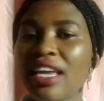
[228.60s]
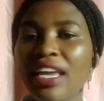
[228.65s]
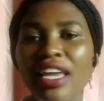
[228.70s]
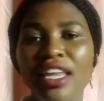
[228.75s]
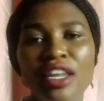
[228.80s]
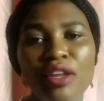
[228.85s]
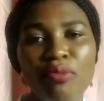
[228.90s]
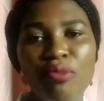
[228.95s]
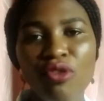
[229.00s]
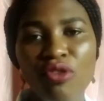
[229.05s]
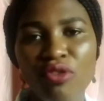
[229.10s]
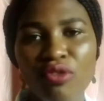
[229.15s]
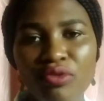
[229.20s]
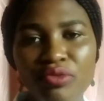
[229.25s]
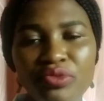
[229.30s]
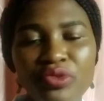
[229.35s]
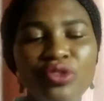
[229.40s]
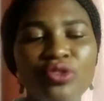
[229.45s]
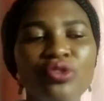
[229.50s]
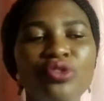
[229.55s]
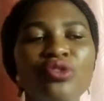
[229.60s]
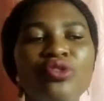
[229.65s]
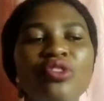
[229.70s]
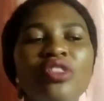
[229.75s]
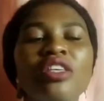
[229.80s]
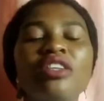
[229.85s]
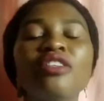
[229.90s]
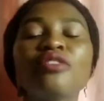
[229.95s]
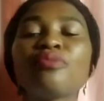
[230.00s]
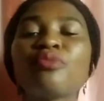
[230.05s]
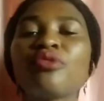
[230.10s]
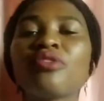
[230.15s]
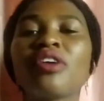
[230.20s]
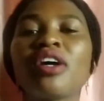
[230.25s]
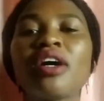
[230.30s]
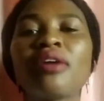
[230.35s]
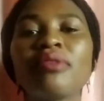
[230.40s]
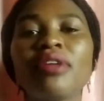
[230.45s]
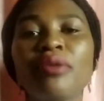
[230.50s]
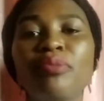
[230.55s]
anymore. So this
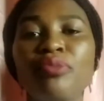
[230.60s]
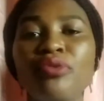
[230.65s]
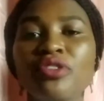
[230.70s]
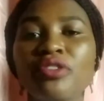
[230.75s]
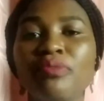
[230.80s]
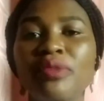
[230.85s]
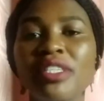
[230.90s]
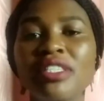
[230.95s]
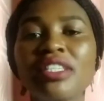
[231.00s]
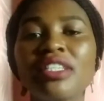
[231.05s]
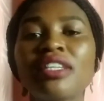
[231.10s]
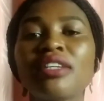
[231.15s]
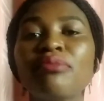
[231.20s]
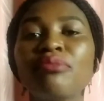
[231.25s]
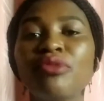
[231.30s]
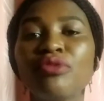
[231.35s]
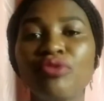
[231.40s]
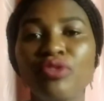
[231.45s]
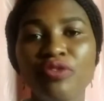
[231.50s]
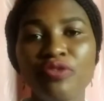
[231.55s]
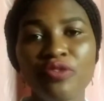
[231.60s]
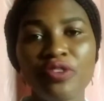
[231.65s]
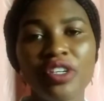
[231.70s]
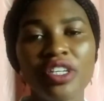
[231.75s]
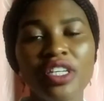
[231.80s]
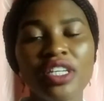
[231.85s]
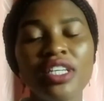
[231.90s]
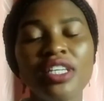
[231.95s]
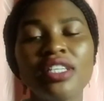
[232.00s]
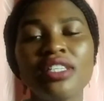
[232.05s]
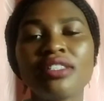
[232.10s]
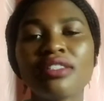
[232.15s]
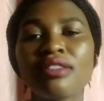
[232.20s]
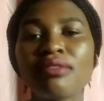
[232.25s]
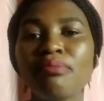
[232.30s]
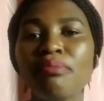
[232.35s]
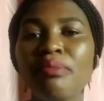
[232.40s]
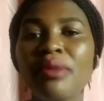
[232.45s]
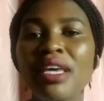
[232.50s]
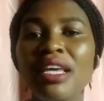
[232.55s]
program, the post basic in midwifery,
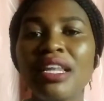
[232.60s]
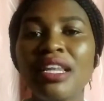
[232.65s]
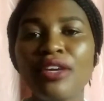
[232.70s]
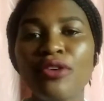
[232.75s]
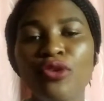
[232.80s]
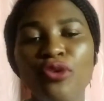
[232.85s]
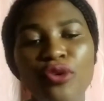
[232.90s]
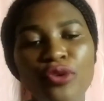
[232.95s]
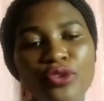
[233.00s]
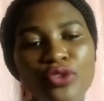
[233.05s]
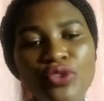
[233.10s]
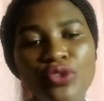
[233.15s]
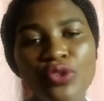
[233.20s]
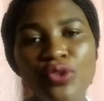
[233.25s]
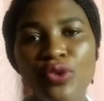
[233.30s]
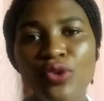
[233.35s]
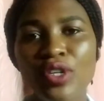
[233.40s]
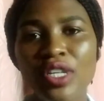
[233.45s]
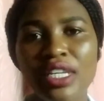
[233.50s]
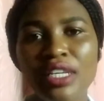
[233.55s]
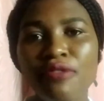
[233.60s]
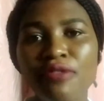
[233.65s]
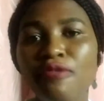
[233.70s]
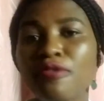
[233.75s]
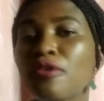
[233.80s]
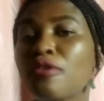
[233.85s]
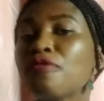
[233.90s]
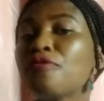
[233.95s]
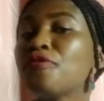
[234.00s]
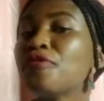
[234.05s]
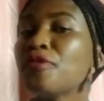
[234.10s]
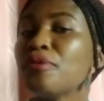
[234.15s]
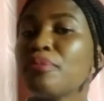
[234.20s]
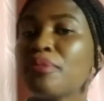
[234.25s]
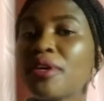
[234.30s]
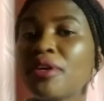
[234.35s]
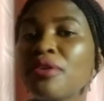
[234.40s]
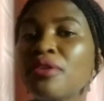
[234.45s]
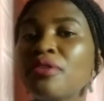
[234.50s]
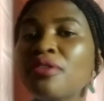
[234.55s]
is mainly or solely for
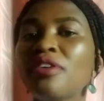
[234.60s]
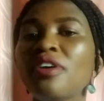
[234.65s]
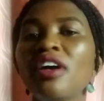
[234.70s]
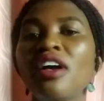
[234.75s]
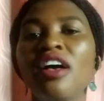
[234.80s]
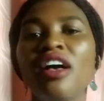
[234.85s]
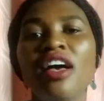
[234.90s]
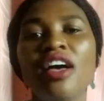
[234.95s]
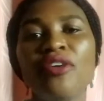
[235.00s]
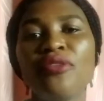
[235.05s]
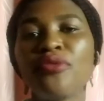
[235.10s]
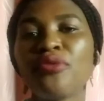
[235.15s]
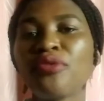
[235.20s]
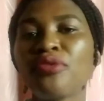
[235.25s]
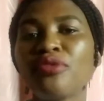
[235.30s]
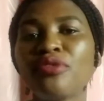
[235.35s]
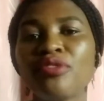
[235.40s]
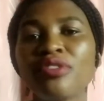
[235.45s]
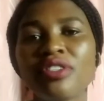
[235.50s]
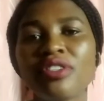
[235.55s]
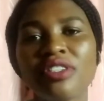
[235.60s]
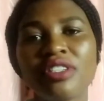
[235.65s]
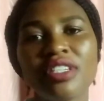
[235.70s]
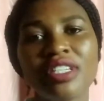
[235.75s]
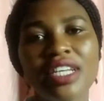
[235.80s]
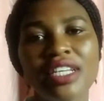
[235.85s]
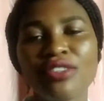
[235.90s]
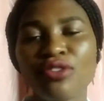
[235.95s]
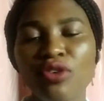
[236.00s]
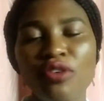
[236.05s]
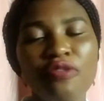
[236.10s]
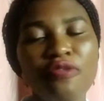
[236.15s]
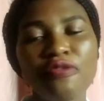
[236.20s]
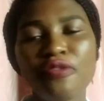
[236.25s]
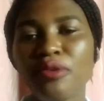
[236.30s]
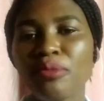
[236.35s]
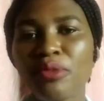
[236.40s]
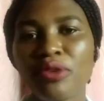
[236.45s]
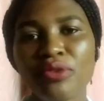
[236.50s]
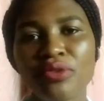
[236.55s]
female enrolled nurses or
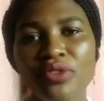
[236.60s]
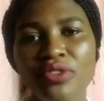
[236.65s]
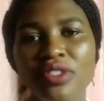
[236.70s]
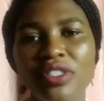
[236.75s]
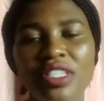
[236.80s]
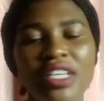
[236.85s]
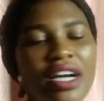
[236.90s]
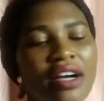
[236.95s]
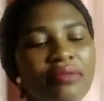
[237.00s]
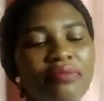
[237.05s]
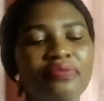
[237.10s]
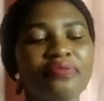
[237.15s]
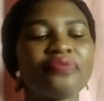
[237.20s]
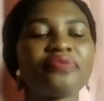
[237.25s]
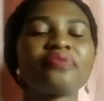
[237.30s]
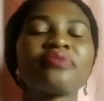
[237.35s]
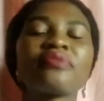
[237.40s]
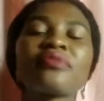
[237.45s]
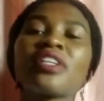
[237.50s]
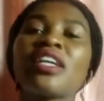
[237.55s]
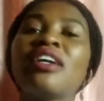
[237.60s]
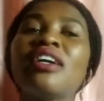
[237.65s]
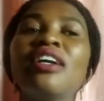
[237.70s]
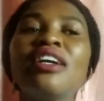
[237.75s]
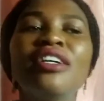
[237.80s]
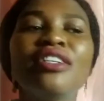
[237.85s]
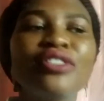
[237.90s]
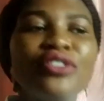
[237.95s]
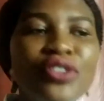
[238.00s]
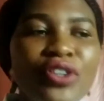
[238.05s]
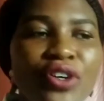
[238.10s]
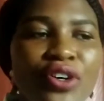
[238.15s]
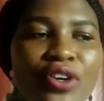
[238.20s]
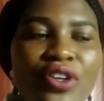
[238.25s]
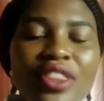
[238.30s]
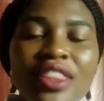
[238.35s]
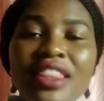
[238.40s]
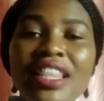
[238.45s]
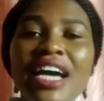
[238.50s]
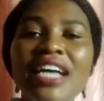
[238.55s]
females. Yeah.
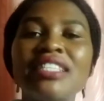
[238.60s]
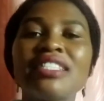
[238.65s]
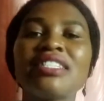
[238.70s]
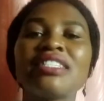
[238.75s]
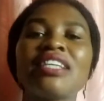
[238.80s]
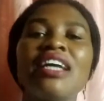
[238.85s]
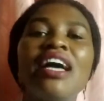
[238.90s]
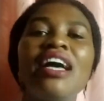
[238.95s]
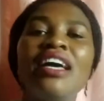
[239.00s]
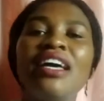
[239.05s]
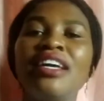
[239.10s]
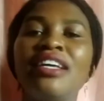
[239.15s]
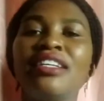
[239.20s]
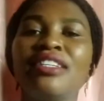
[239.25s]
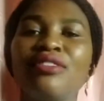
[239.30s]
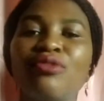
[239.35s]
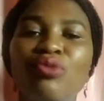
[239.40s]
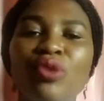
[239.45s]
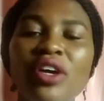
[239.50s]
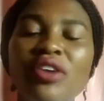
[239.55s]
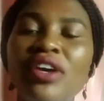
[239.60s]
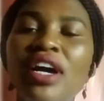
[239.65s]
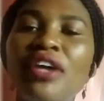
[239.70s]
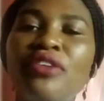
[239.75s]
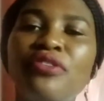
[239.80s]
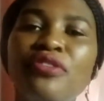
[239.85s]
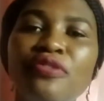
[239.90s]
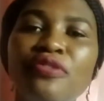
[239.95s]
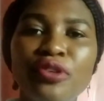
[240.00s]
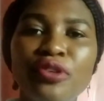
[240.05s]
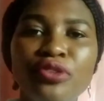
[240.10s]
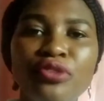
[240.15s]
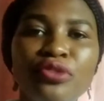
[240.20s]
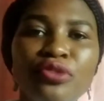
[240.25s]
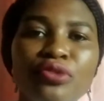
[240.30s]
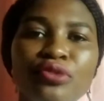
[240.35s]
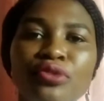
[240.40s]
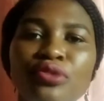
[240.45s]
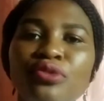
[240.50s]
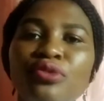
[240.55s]
So that's it. And when you are due
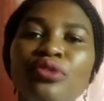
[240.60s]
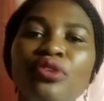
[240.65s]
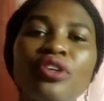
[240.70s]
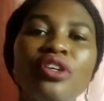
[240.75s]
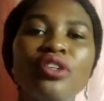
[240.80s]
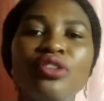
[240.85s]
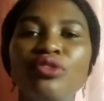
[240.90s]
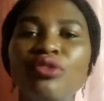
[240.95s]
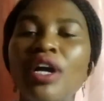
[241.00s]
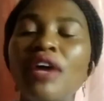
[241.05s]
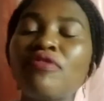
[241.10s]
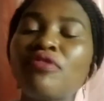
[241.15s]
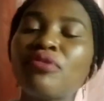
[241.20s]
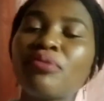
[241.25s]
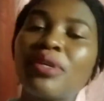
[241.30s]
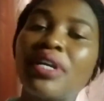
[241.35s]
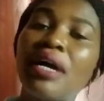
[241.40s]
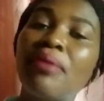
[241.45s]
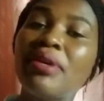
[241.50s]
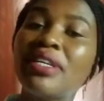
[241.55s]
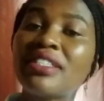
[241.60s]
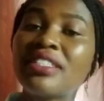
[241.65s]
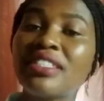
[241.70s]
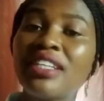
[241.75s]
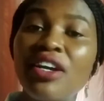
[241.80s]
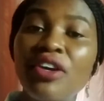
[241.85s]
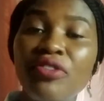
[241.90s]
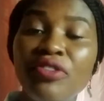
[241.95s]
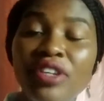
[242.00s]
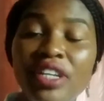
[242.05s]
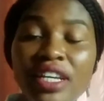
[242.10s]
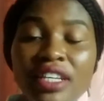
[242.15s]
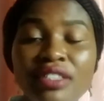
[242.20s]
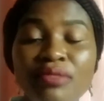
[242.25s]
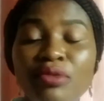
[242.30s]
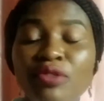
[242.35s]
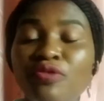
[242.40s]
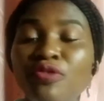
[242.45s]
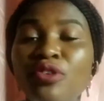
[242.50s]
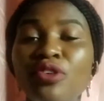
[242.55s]
school, you have to become a senior enrolled nurse
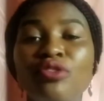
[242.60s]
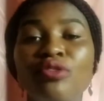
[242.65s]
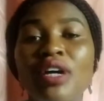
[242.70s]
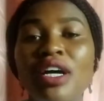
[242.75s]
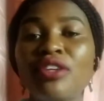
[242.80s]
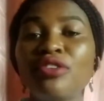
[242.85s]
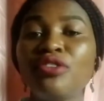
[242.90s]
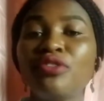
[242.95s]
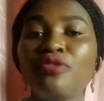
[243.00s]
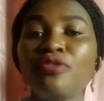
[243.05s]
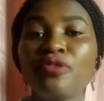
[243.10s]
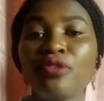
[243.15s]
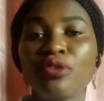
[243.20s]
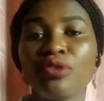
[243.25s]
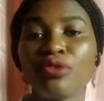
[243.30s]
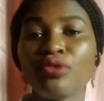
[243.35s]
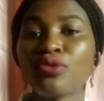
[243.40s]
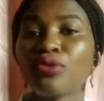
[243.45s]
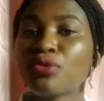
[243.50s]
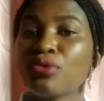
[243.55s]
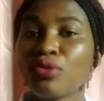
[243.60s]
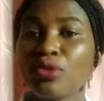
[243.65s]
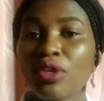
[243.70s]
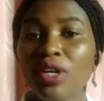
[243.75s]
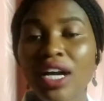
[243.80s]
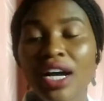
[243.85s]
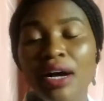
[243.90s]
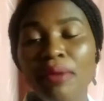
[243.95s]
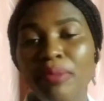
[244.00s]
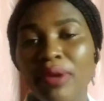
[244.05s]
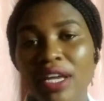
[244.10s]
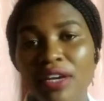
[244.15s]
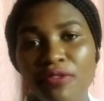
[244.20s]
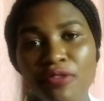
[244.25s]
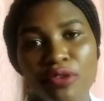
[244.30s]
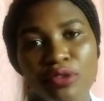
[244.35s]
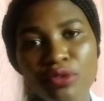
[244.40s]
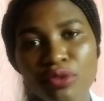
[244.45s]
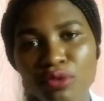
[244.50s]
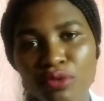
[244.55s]
before you are due for school. You can apply
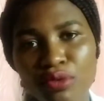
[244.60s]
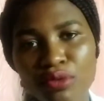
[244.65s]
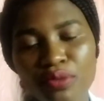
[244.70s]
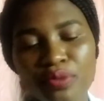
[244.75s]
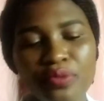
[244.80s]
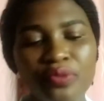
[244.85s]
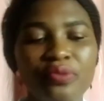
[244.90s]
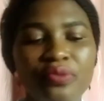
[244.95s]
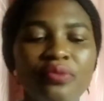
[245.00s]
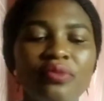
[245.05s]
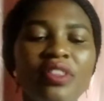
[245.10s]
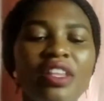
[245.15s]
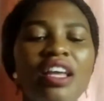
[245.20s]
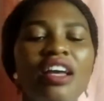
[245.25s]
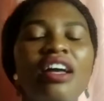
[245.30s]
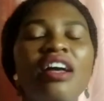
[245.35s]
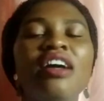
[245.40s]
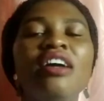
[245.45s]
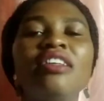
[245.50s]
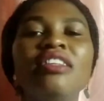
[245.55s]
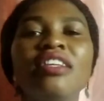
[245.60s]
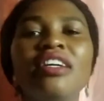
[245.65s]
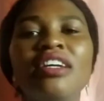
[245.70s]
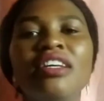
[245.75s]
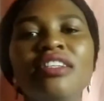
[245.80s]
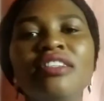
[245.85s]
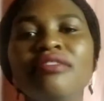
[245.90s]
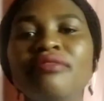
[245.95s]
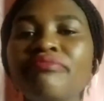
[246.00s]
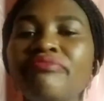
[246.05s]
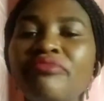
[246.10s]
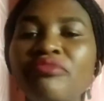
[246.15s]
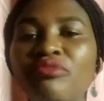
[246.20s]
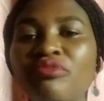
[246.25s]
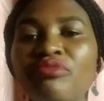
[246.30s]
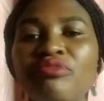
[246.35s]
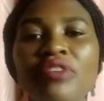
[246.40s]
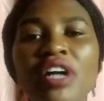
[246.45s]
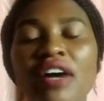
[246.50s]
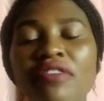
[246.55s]
for school. And then
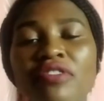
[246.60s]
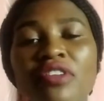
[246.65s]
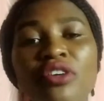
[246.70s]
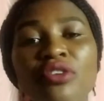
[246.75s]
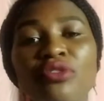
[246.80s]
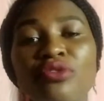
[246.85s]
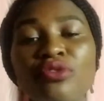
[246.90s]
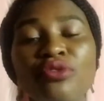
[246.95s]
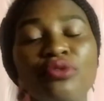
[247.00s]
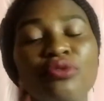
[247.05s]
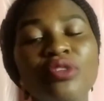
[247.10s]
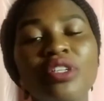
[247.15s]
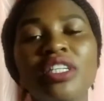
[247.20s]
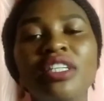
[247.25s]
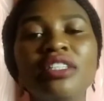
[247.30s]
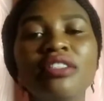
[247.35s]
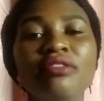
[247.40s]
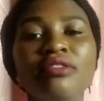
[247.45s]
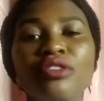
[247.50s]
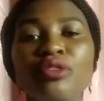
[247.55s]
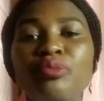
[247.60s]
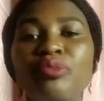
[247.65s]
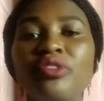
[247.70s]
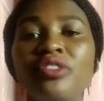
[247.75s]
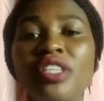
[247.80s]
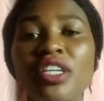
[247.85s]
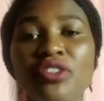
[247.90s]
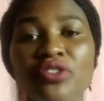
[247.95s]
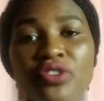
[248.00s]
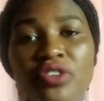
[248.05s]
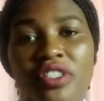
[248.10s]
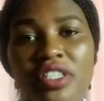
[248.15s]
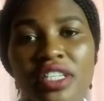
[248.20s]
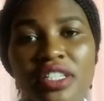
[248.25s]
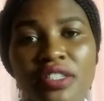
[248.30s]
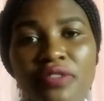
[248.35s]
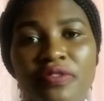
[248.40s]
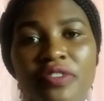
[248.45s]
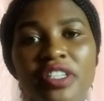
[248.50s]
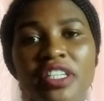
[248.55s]
after your schooling, you present your
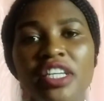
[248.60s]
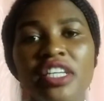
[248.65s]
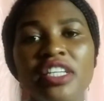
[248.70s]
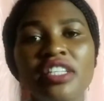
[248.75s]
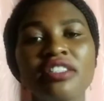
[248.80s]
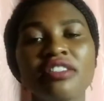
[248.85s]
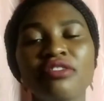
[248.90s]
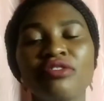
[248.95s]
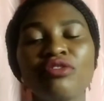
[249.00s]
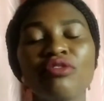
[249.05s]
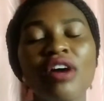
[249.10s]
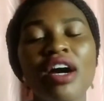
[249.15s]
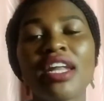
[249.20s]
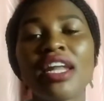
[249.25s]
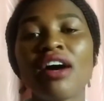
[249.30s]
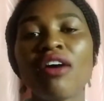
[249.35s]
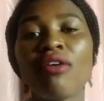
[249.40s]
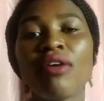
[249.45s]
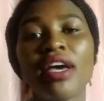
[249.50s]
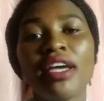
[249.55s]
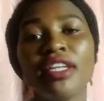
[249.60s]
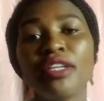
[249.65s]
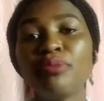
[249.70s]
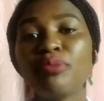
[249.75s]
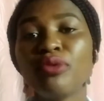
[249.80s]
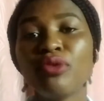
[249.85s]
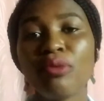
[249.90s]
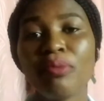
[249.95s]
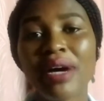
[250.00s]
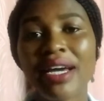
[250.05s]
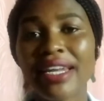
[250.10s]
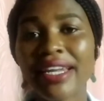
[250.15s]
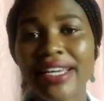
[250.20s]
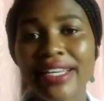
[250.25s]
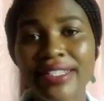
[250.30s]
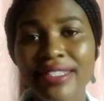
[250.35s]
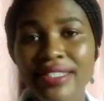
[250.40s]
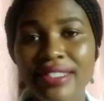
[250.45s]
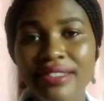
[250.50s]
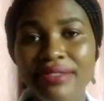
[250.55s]
certificate, you are now a diploma
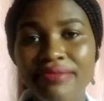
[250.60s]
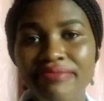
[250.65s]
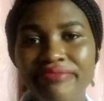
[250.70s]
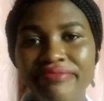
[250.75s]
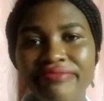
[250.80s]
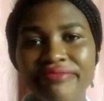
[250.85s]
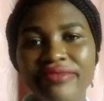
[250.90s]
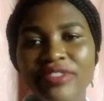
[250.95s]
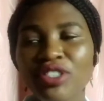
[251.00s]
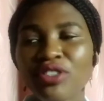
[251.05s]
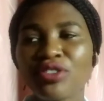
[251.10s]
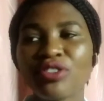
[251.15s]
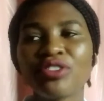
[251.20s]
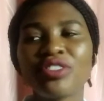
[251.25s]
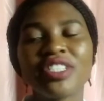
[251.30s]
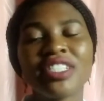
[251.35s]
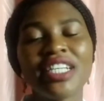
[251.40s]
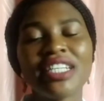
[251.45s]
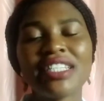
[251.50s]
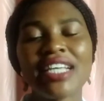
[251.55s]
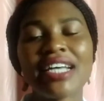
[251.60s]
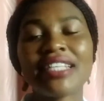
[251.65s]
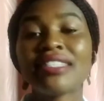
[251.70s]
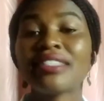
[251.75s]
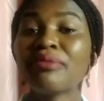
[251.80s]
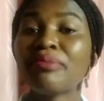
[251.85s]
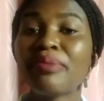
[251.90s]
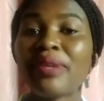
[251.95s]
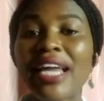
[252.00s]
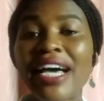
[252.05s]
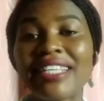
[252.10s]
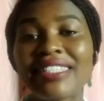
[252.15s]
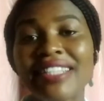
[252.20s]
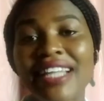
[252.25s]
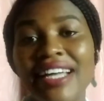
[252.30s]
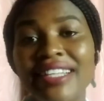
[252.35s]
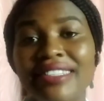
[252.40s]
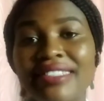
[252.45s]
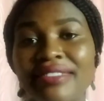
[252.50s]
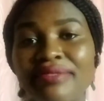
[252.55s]
nurse. So it's just as simple as
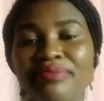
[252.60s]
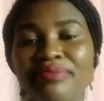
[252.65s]
that.